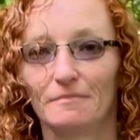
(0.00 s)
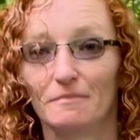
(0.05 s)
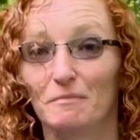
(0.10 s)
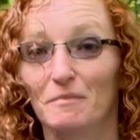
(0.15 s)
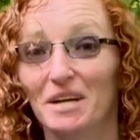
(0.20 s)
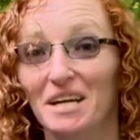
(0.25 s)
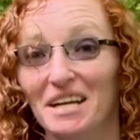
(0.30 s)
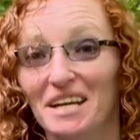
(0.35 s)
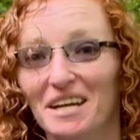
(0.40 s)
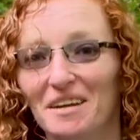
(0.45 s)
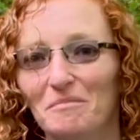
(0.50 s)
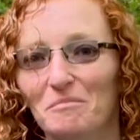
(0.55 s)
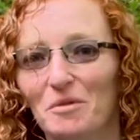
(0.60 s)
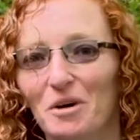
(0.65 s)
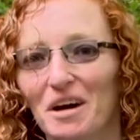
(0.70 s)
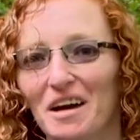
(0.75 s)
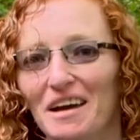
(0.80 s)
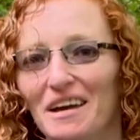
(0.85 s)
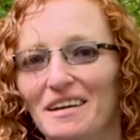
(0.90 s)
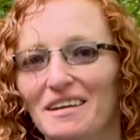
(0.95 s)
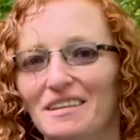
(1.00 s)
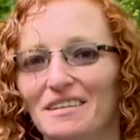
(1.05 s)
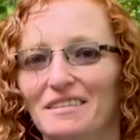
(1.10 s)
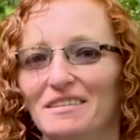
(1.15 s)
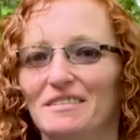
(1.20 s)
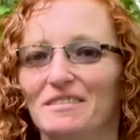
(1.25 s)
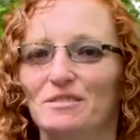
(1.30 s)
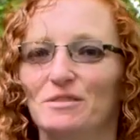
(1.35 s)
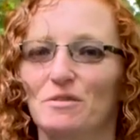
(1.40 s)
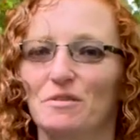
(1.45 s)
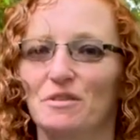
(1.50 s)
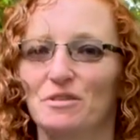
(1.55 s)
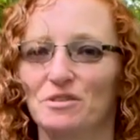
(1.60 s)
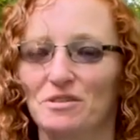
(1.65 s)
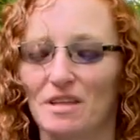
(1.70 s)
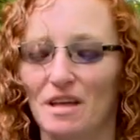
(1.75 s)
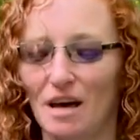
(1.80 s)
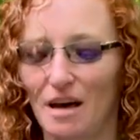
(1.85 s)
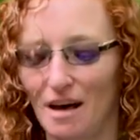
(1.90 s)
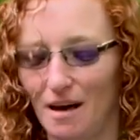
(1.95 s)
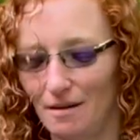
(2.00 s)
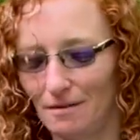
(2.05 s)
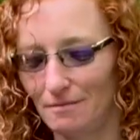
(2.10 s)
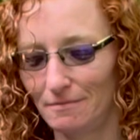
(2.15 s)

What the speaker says: But it didn't break, so there's that.